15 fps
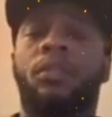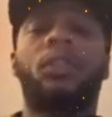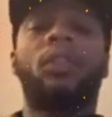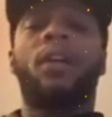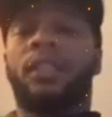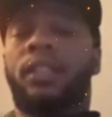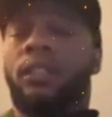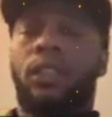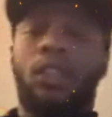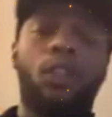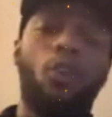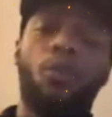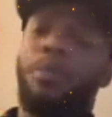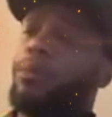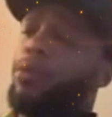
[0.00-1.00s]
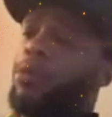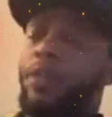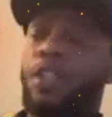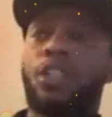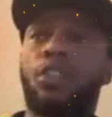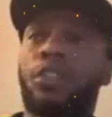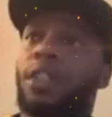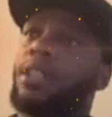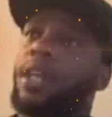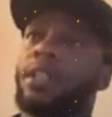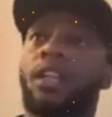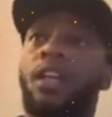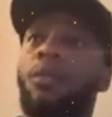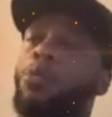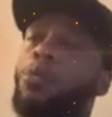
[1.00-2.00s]
So I did a little bit more research,
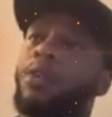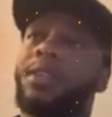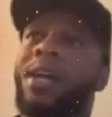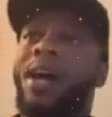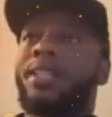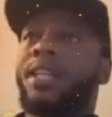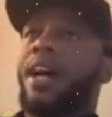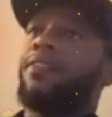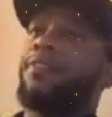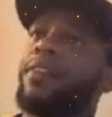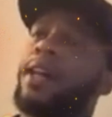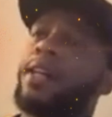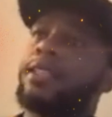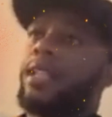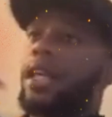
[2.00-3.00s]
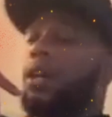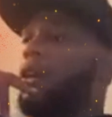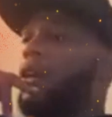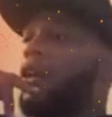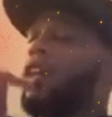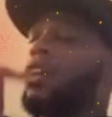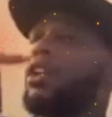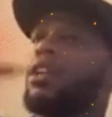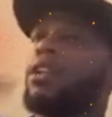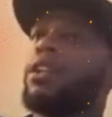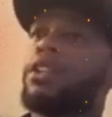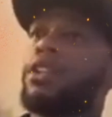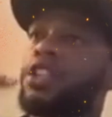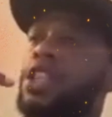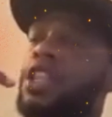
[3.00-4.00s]
connect a couple more dots. I finds out.
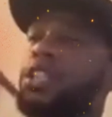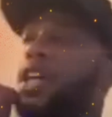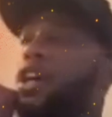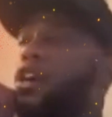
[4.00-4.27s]
She